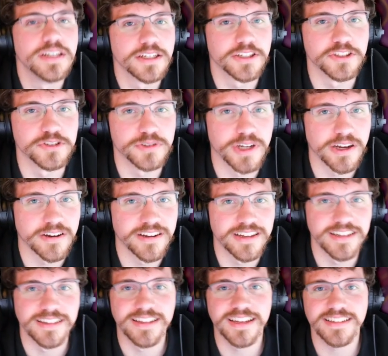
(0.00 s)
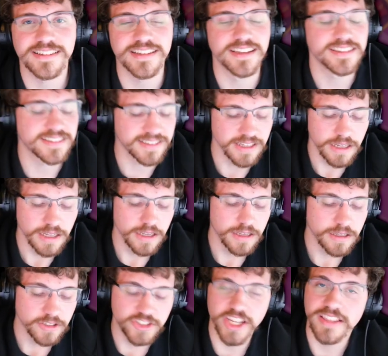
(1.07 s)
contrarian in that sense,
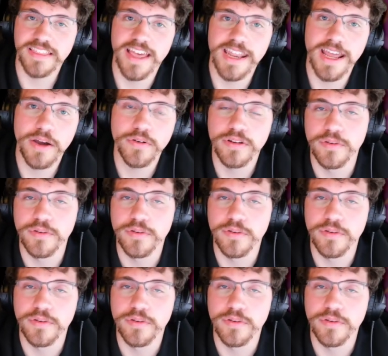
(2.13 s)
check that out.